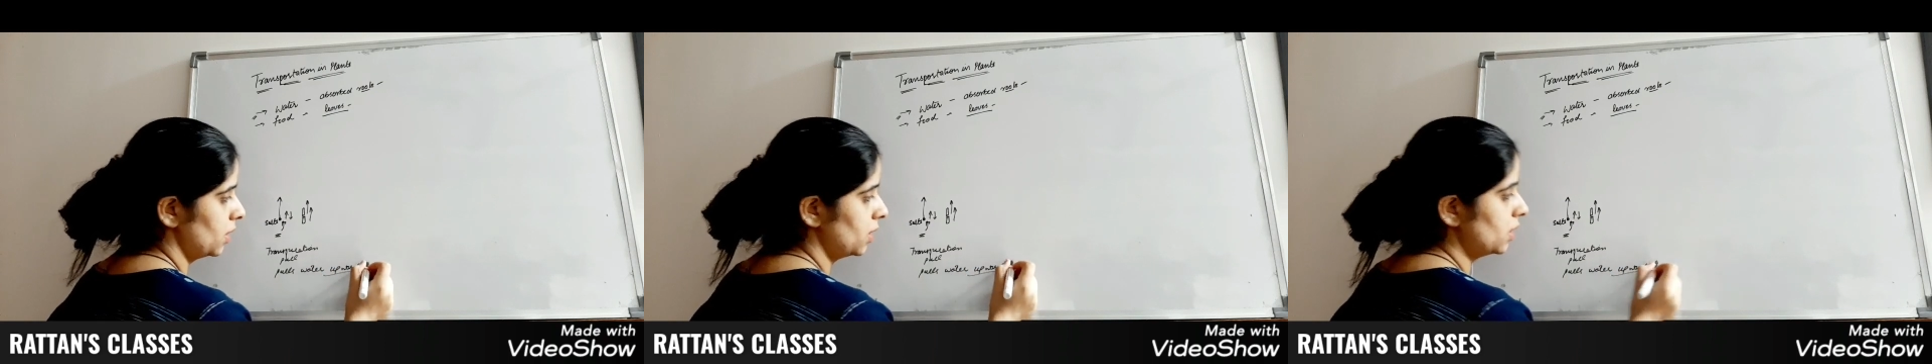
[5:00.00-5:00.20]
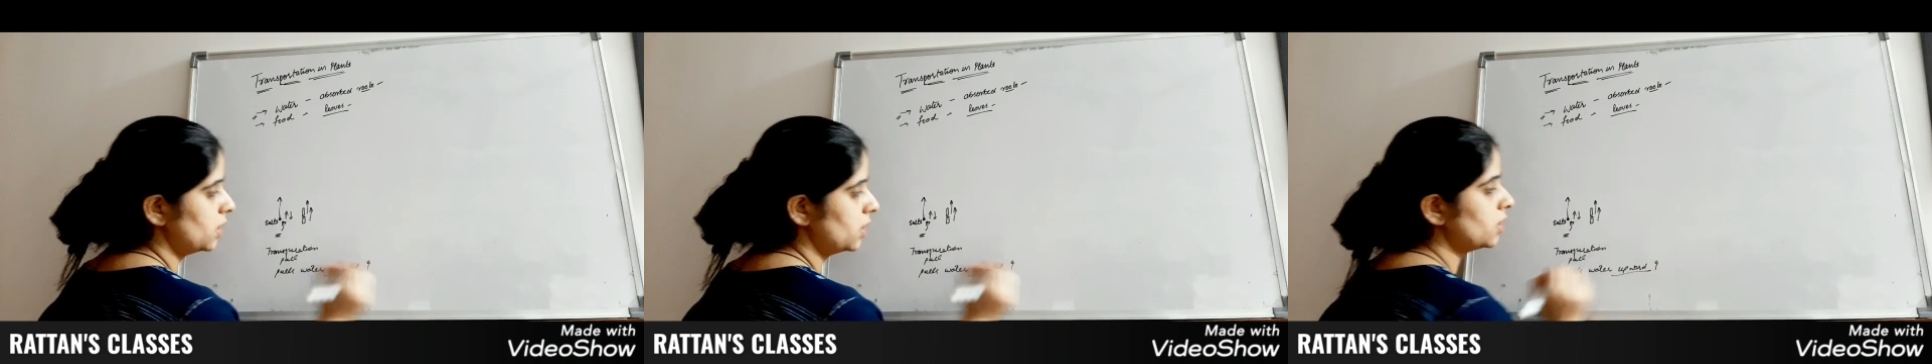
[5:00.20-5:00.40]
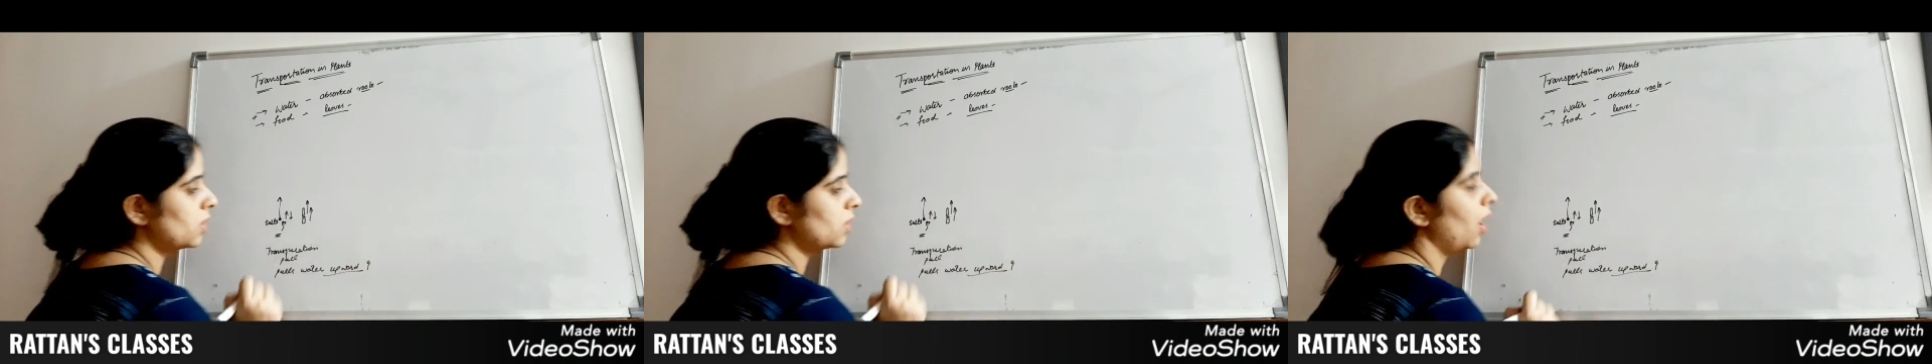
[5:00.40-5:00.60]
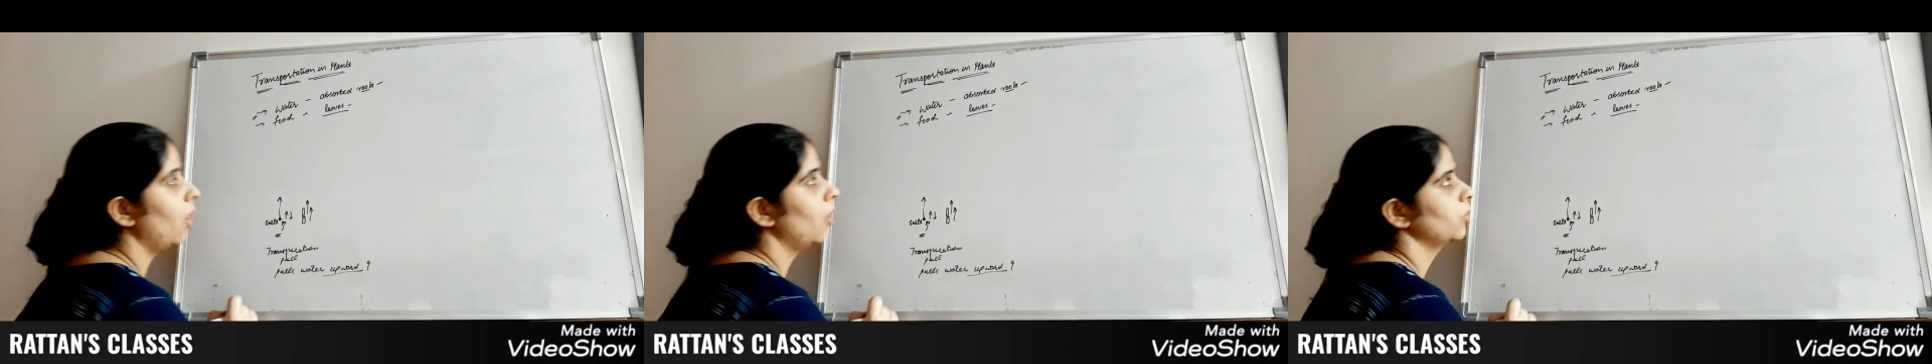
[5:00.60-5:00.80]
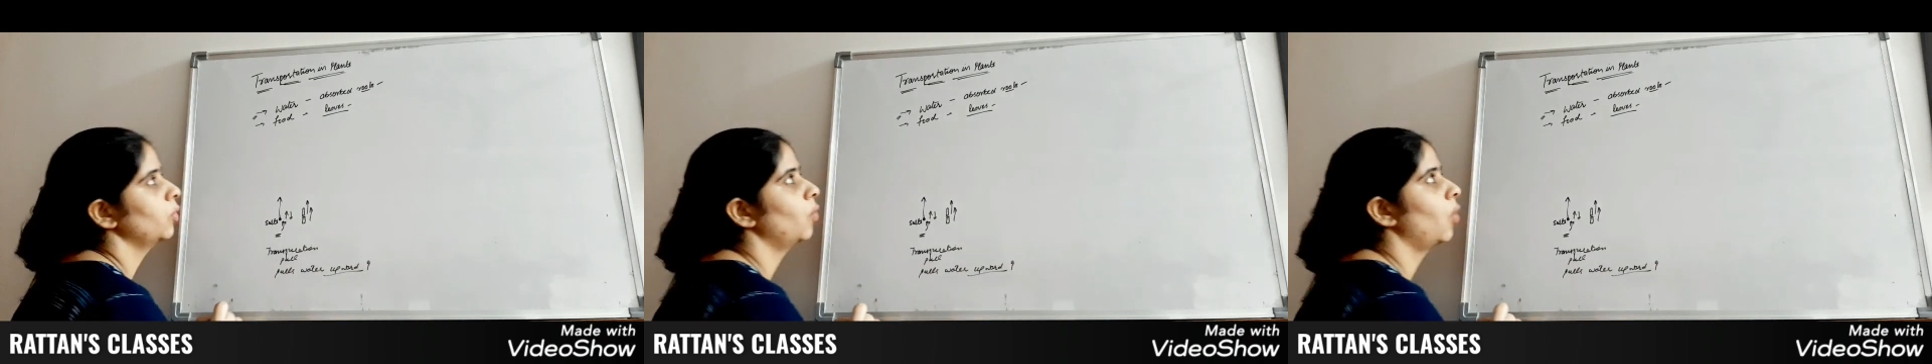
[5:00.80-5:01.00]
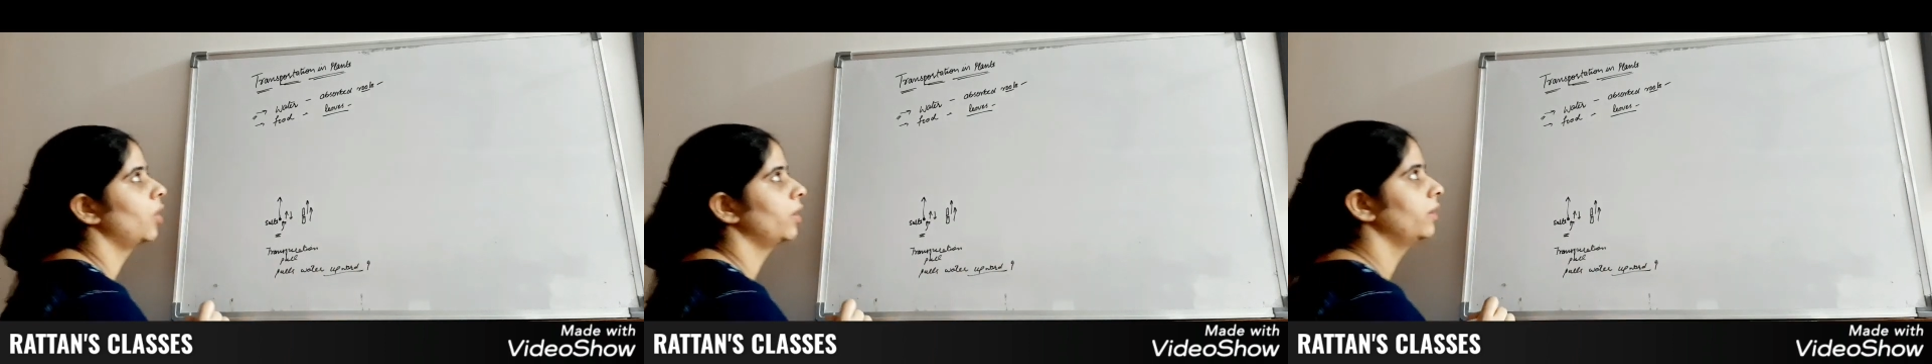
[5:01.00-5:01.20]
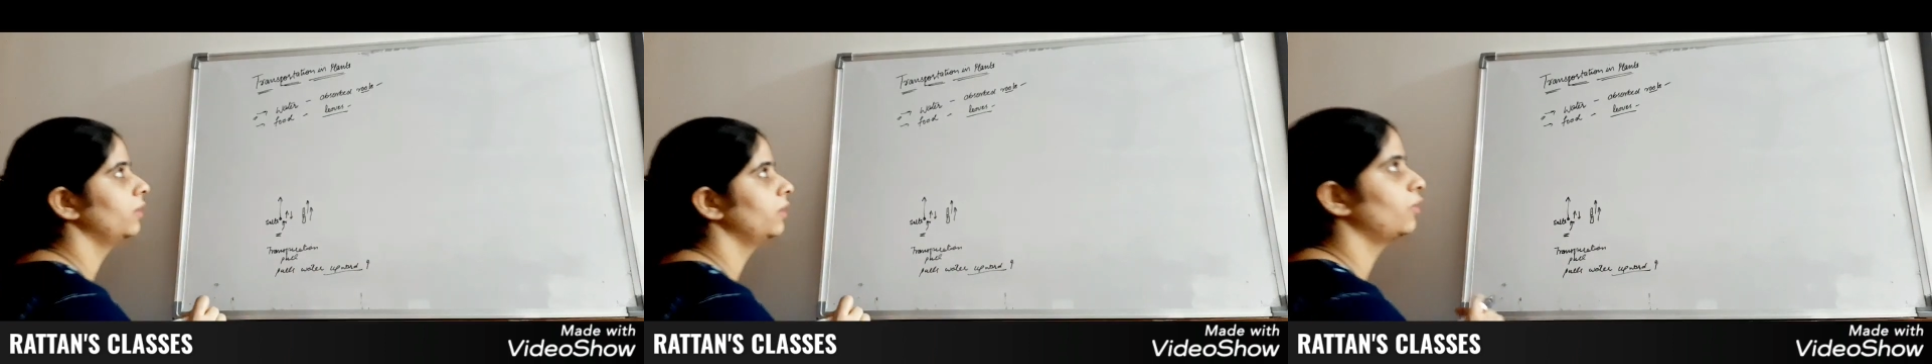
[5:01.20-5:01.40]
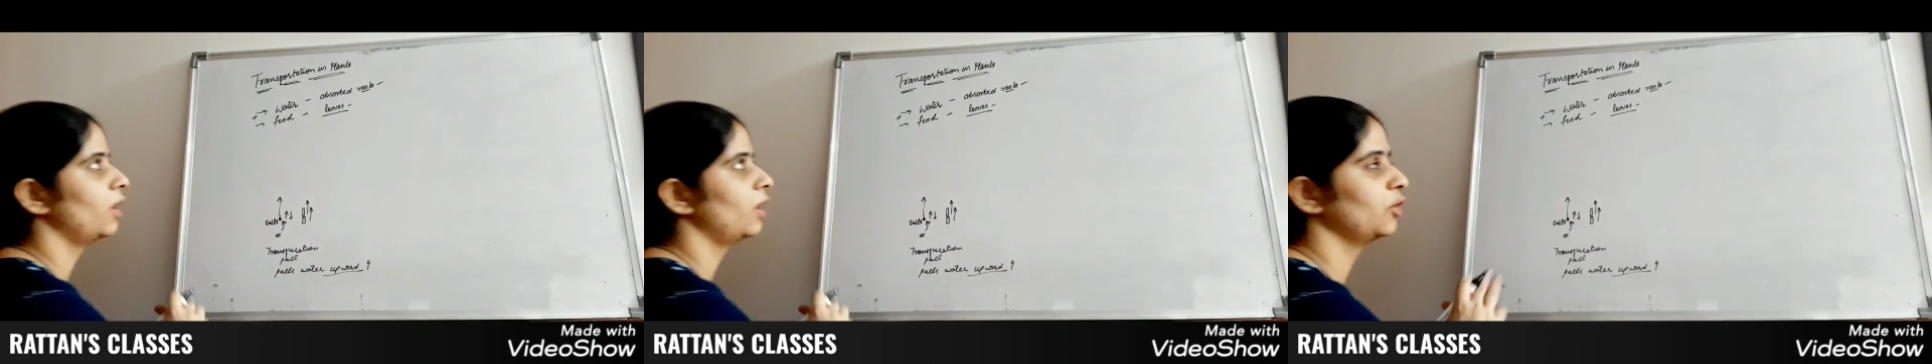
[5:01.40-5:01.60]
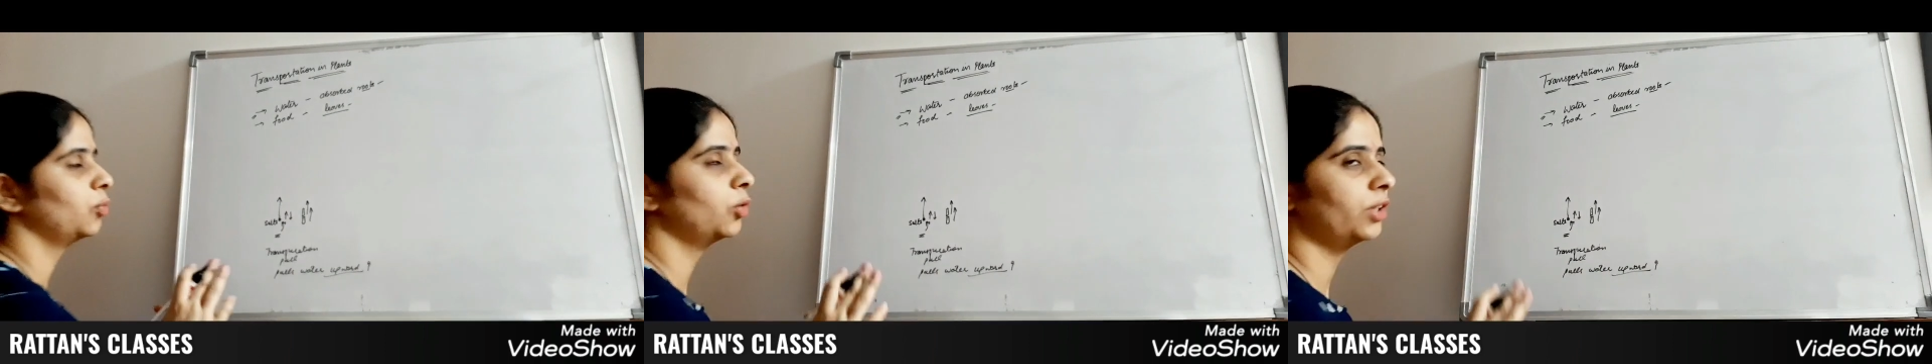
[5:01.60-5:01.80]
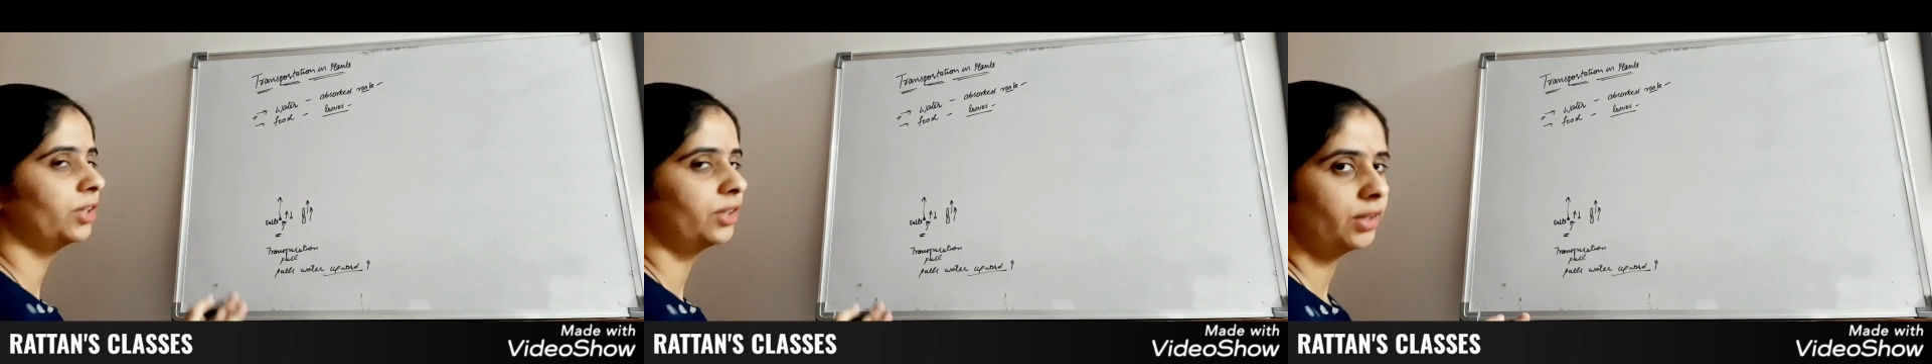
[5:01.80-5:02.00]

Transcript: This is how the water is transported